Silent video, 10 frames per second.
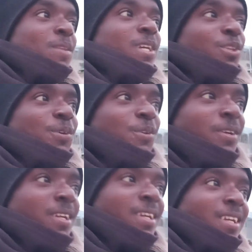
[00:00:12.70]
you know,
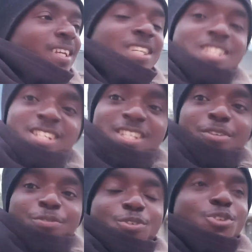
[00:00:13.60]
eating
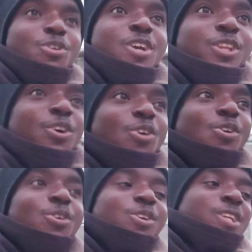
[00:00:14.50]
the fruit of, you
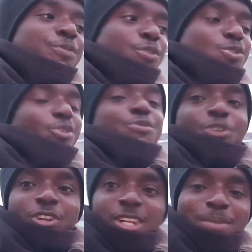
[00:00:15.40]
know, the fruit of
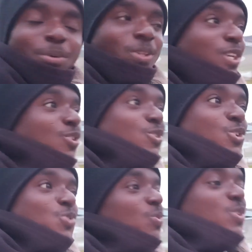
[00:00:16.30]
your labor. They don't
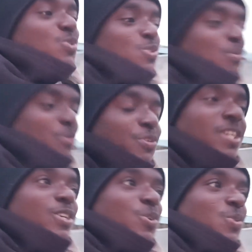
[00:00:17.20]
just want you to be
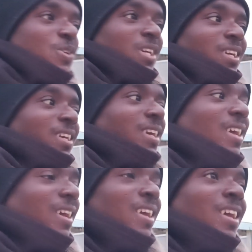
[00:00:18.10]
feeling good.
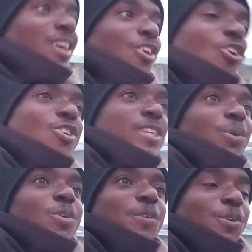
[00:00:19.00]
All they
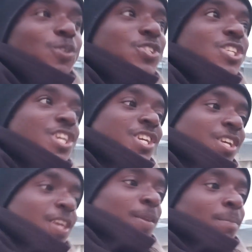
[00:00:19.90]
want to
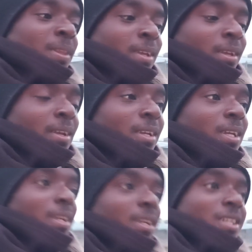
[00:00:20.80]
see
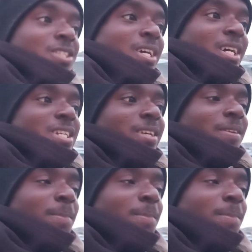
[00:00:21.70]
is that